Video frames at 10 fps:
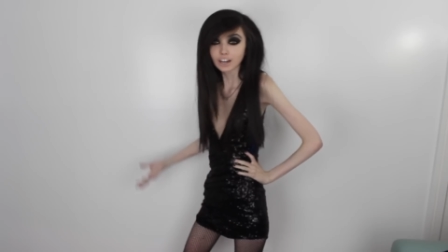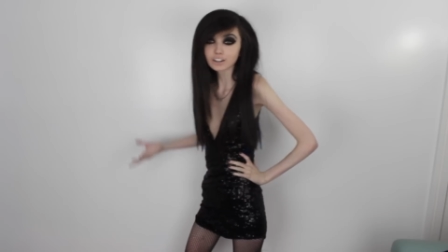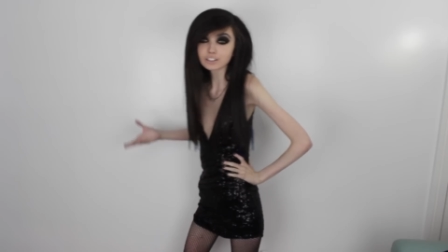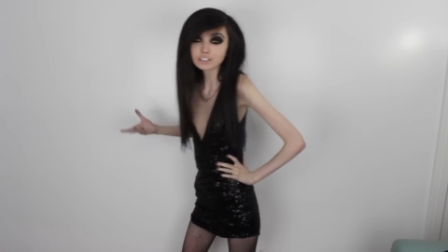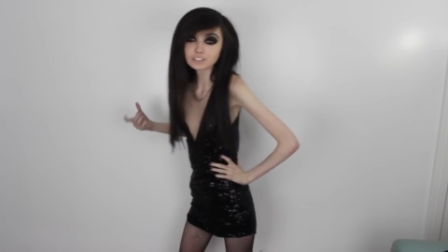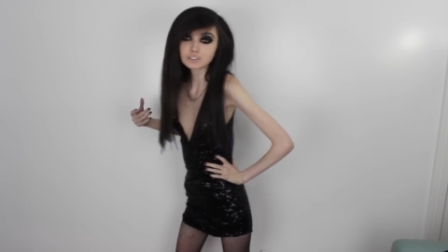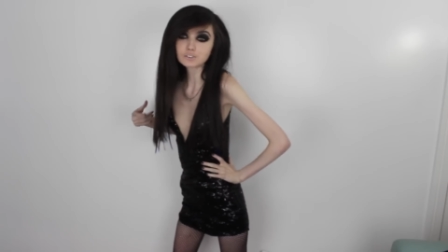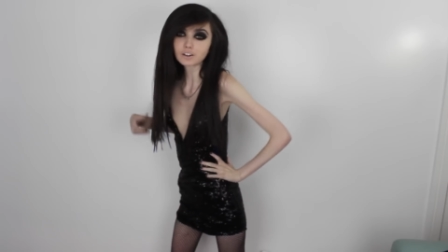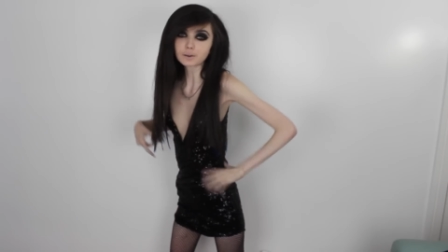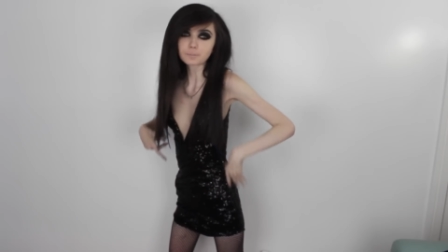I got this
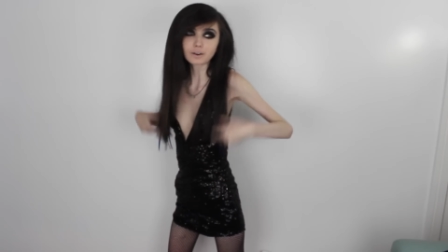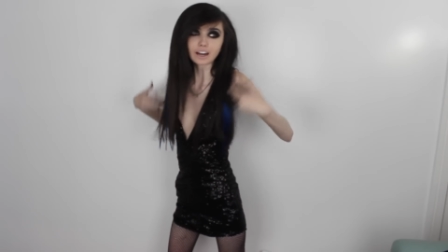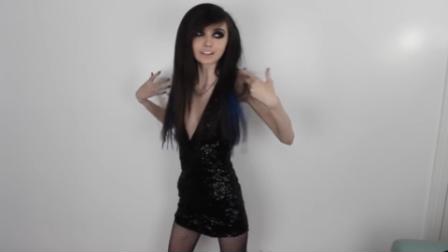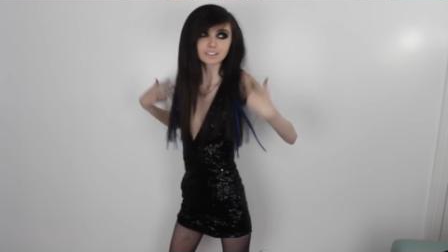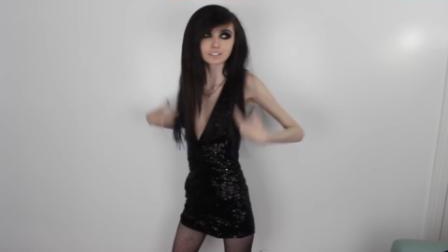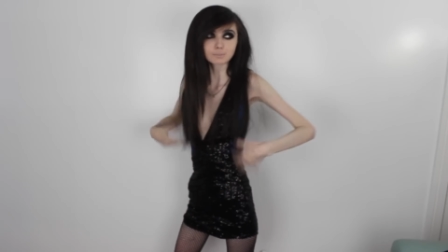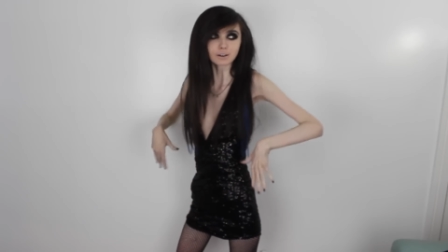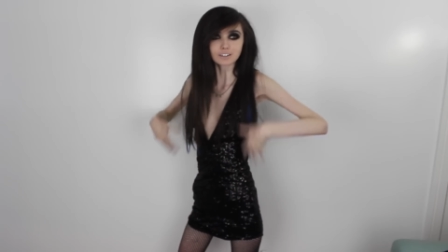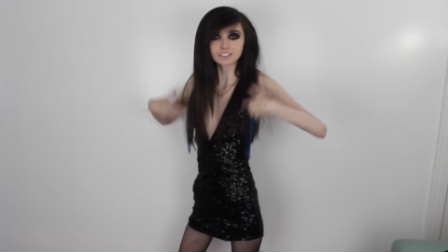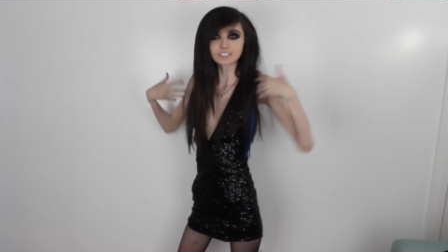new like black
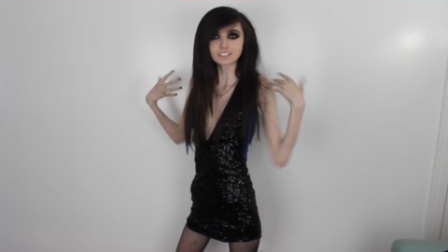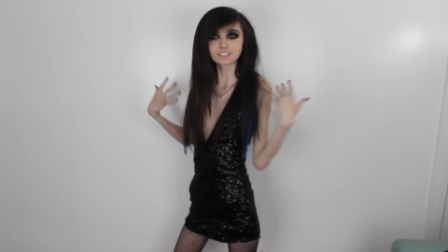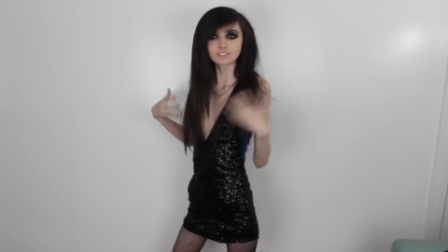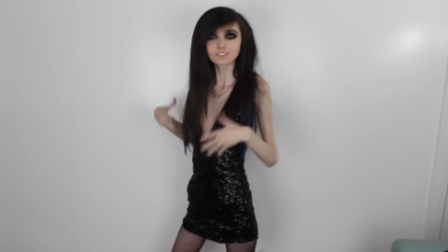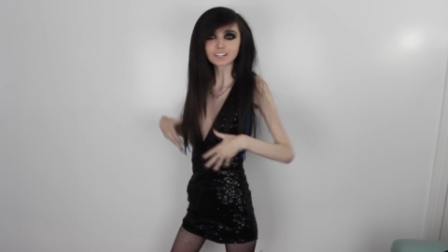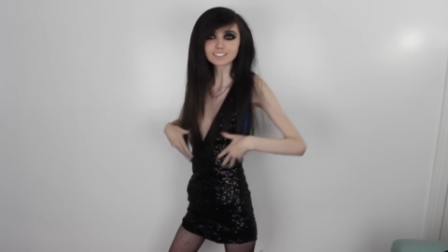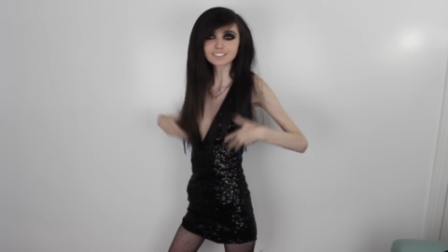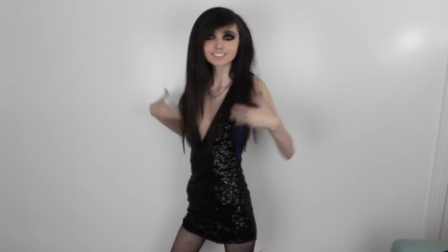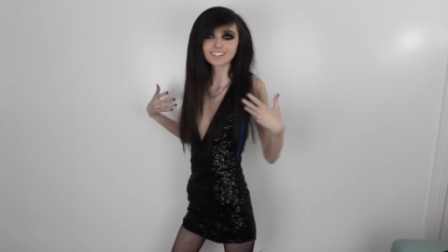sparkly dress